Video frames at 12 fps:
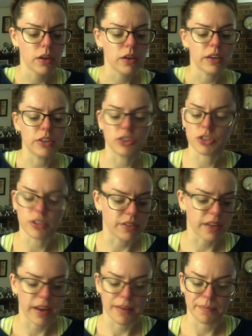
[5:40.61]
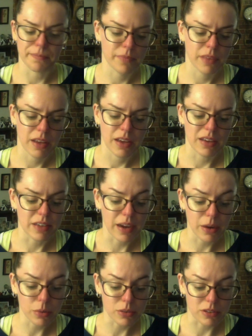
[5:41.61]
He shook his head. His hair
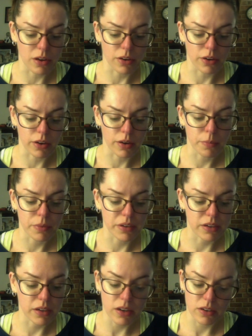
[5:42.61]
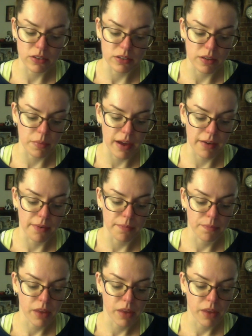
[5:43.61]
was longer, but neater somehow.